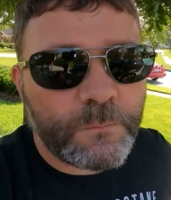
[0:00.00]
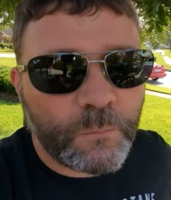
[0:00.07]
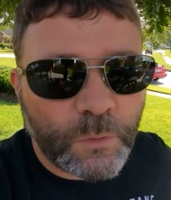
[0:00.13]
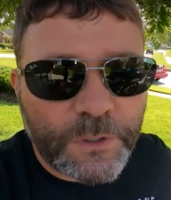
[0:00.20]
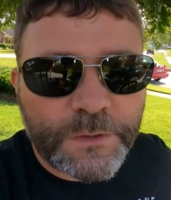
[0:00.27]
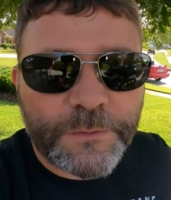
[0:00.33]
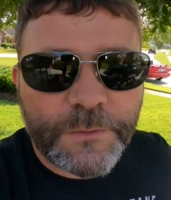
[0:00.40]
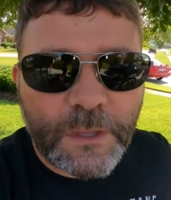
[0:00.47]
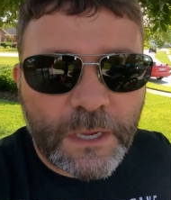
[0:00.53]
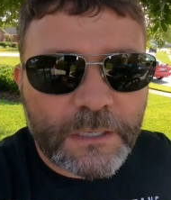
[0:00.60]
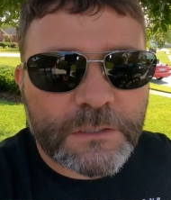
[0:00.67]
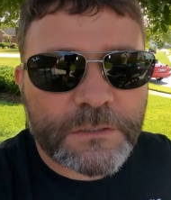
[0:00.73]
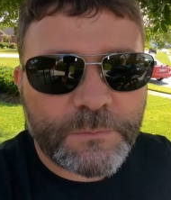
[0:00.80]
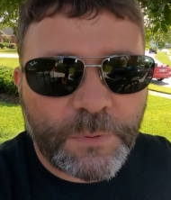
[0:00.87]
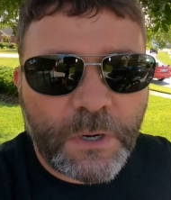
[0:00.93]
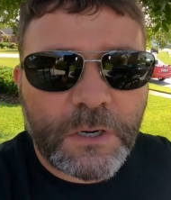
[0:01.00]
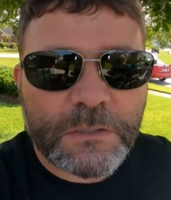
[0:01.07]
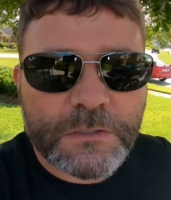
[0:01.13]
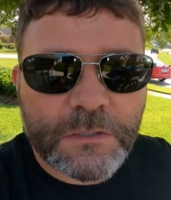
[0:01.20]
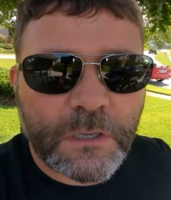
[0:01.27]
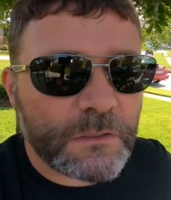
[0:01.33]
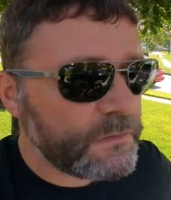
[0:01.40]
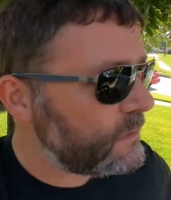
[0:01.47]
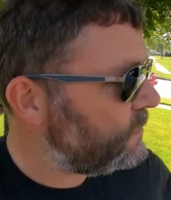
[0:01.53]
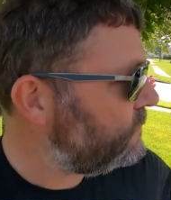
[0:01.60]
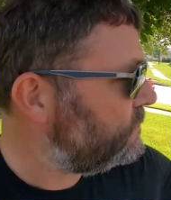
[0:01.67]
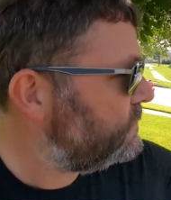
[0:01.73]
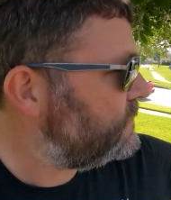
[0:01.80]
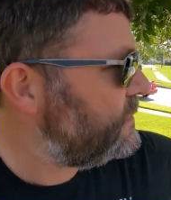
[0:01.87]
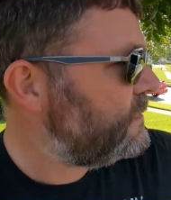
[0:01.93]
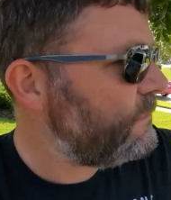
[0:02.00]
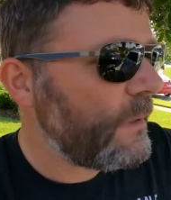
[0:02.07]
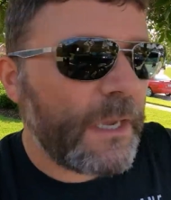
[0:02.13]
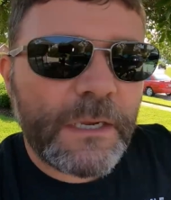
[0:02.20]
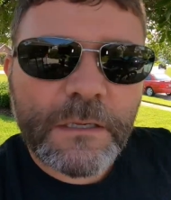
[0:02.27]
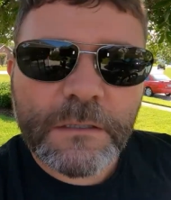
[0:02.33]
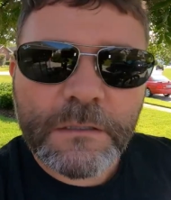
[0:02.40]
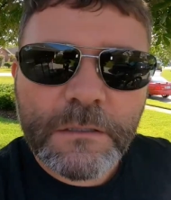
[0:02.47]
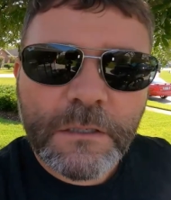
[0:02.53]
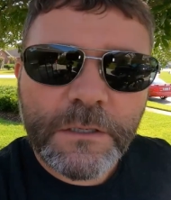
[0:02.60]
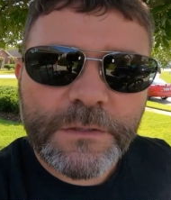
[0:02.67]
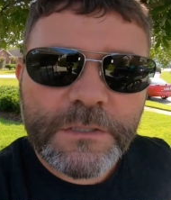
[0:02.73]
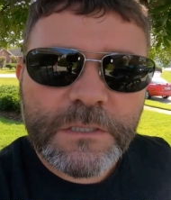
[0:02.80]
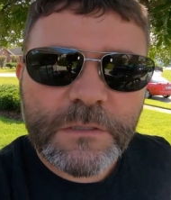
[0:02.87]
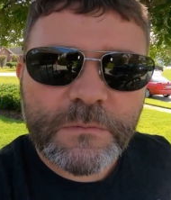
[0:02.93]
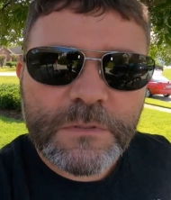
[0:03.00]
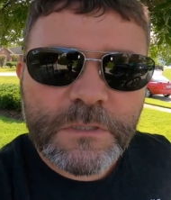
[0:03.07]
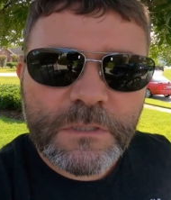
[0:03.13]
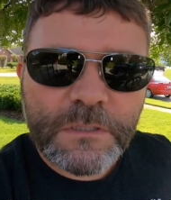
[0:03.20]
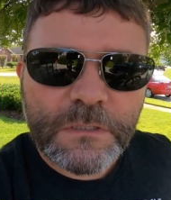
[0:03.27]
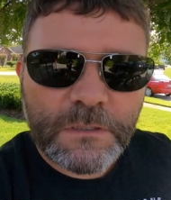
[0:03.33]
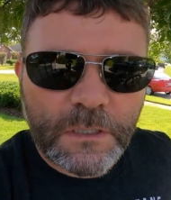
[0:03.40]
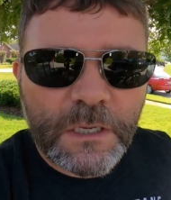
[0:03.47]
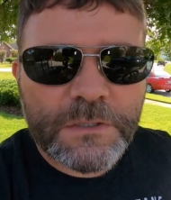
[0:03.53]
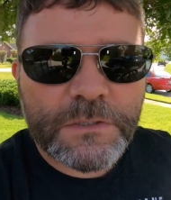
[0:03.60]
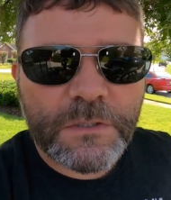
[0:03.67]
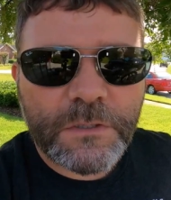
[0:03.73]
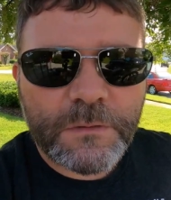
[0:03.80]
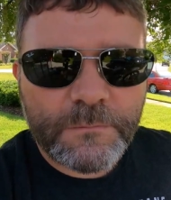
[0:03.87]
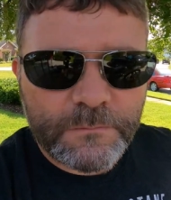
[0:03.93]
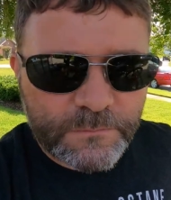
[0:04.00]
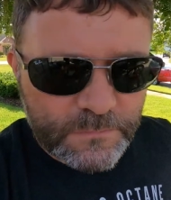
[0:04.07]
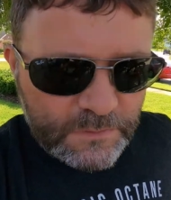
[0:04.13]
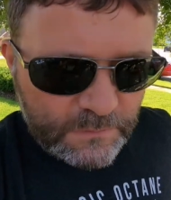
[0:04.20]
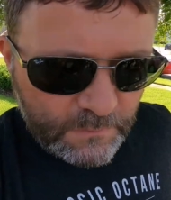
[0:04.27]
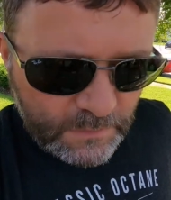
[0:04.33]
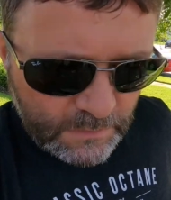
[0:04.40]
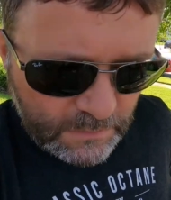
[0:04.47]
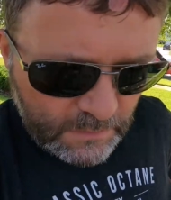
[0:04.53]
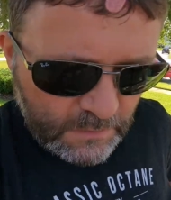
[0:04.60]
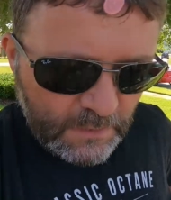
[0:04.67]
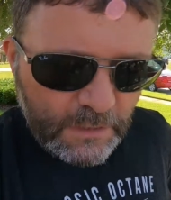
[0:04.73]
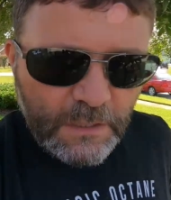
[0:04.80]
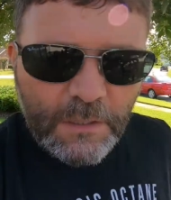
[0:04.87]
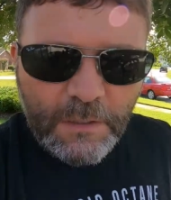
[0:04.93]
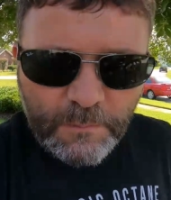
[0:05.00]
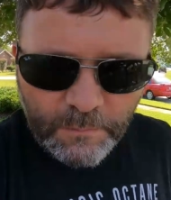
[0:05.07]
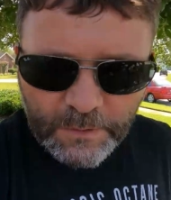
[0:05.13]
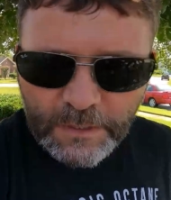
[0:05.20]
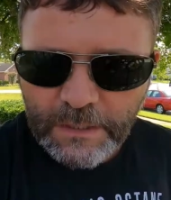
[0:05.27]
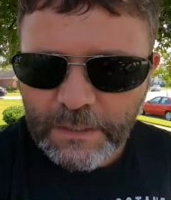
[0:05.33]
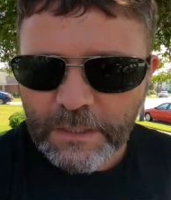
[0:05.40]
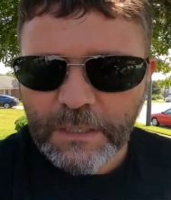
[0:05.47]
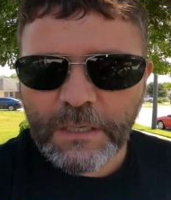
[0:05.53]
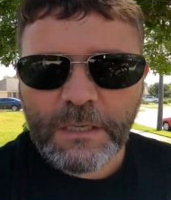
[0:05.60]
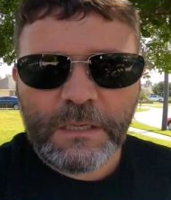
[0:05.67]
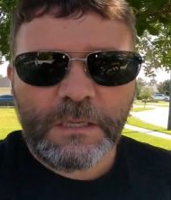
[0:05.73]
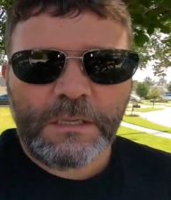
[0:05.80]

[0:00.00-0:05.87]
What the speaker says: with extra parts also. It's in the back of the GMC. I'll show you in just a minute. But